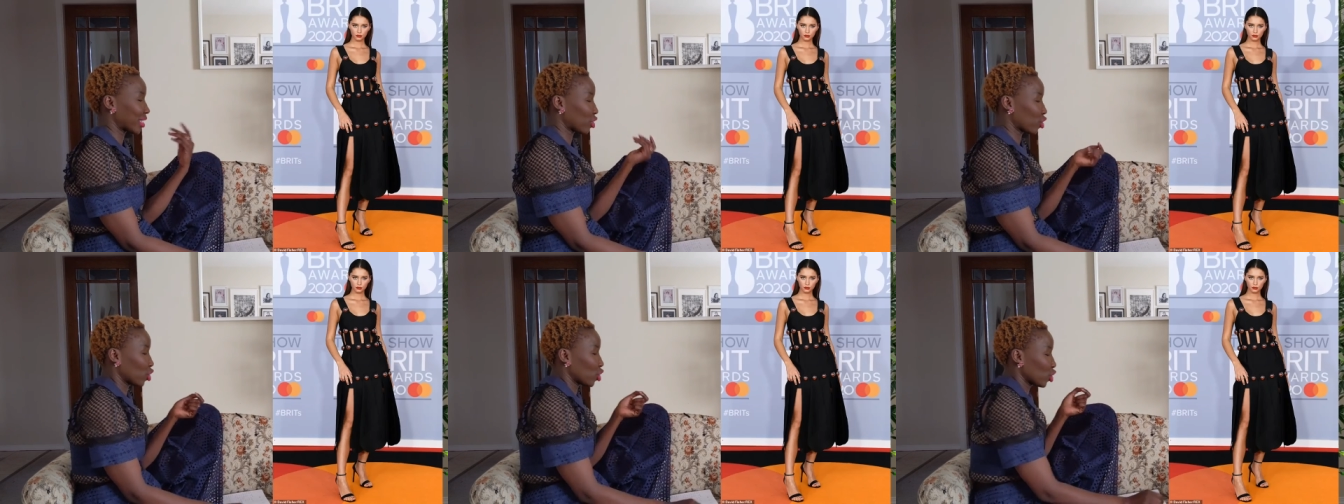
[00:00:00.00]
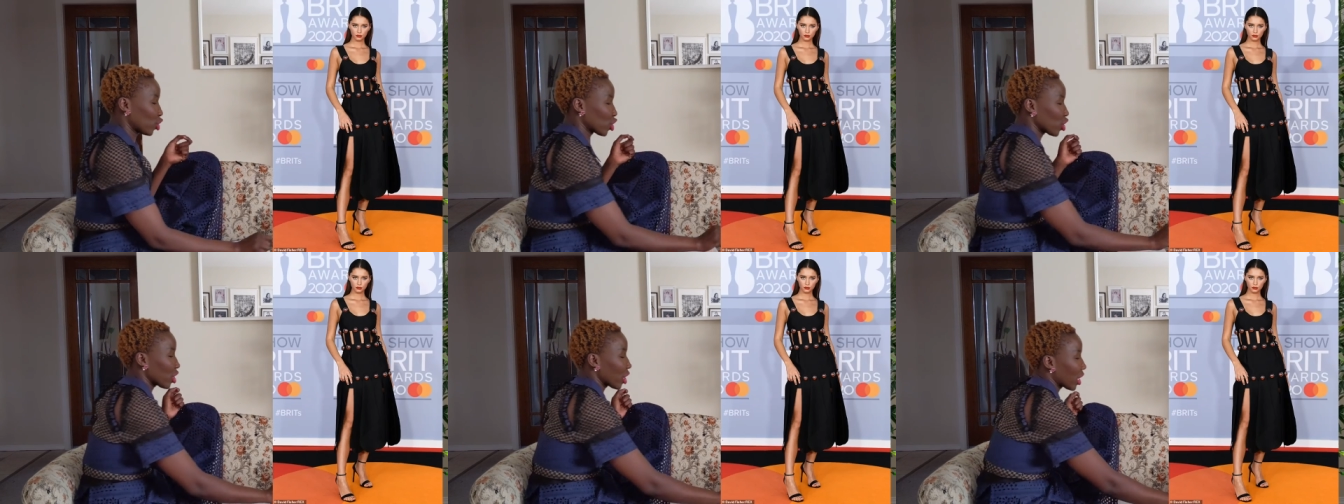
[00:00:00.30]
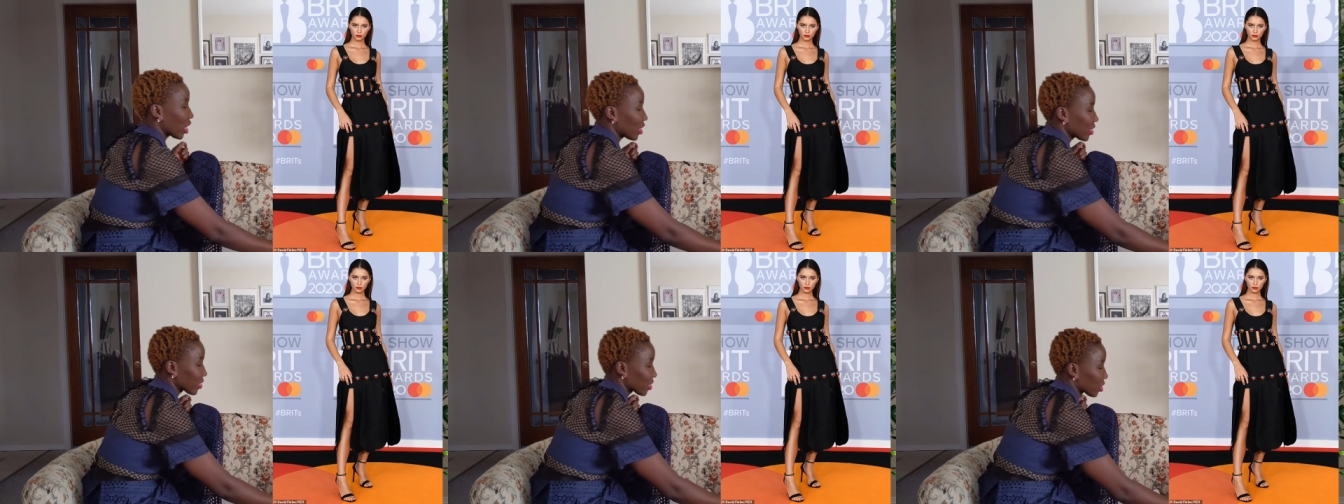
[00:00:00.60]
that's Jude
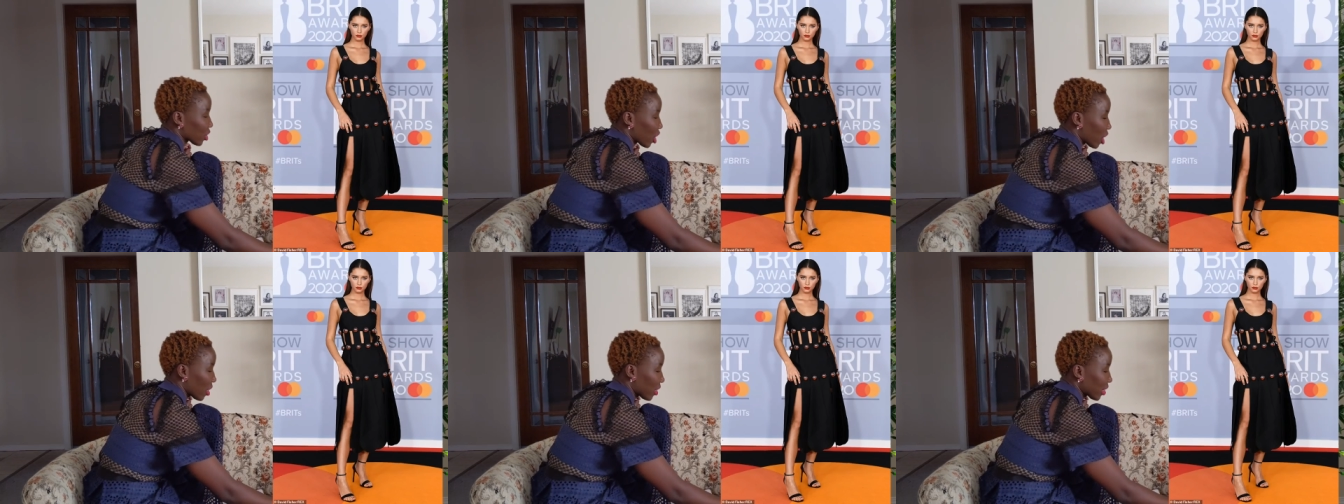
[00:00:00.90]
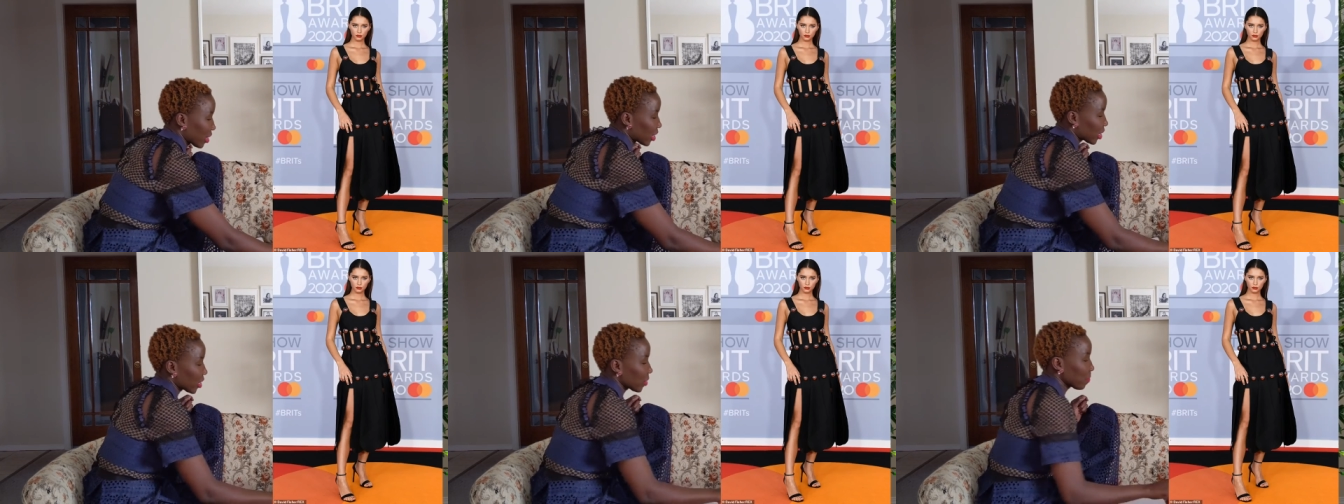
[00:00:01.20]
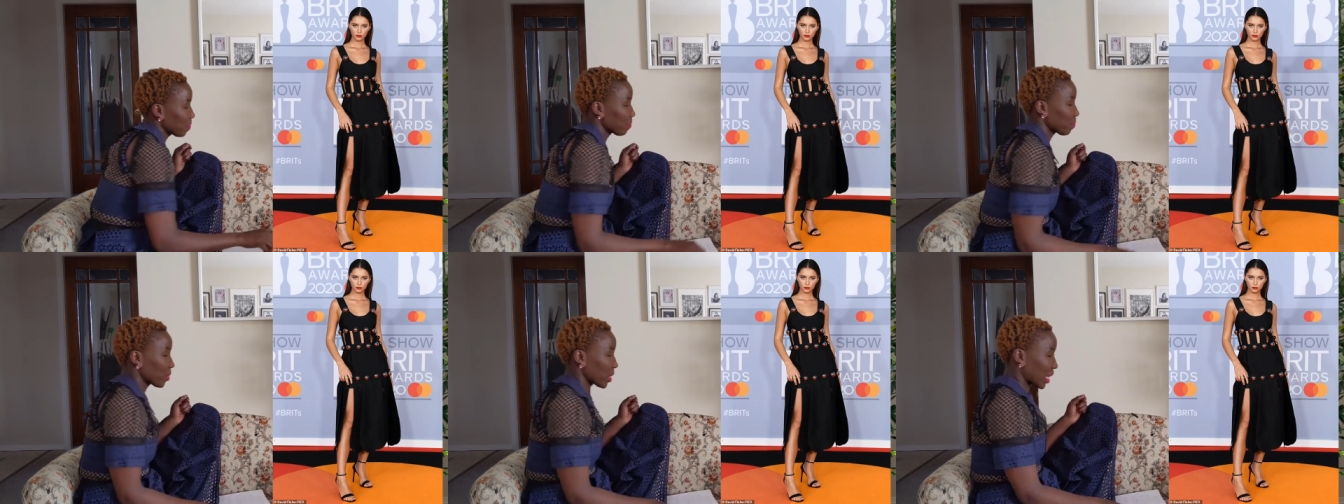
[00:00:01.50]
Law's daughter,